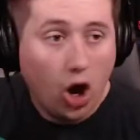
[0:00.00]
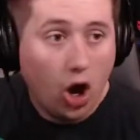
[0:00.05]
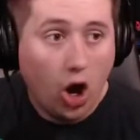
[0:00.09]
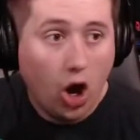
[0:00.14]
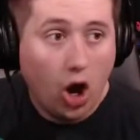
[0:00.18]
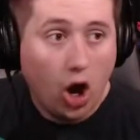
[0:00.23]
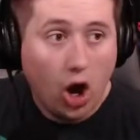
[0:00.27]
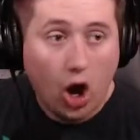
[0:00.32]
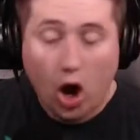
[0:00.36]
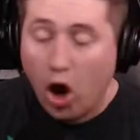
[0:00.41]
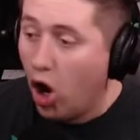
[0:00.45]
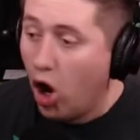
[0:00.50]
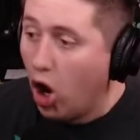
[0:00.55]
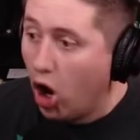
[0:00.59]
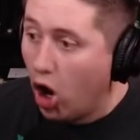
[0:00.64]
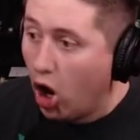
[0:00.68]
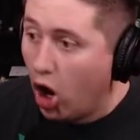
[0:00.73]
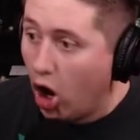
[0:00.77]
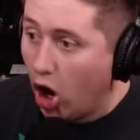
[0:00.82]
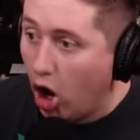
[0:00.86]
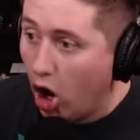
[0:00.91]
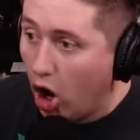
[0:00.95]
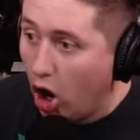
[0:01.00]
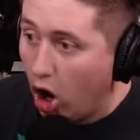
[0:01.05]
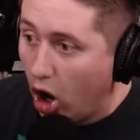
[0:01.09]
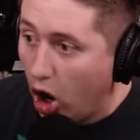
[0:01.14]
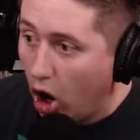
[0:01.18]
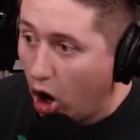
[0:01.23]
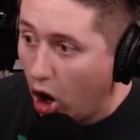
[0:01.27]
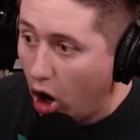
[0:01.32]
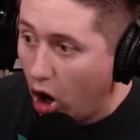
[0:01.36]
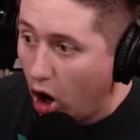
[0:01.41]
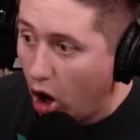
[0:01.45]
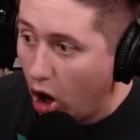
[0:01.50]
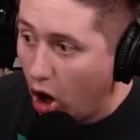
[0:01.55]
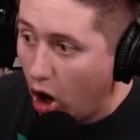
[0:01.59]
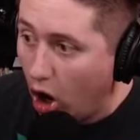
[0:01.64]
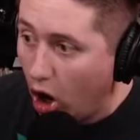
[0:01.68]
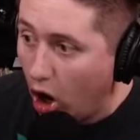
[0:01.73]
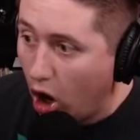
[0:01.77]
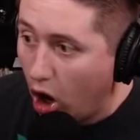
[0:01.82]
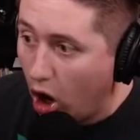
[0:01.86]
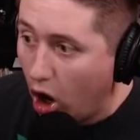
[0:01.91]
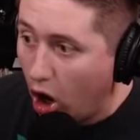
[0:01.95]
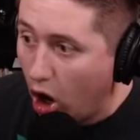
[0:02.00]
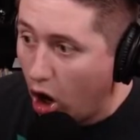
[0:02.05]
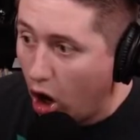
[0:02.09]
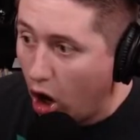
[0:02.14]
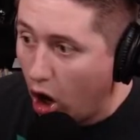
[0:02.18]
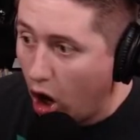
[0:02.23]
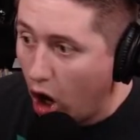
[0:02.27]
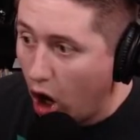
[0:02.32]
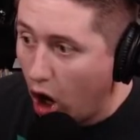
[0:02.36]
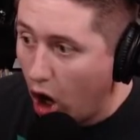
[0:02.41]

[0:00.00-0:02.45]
Nothing is said.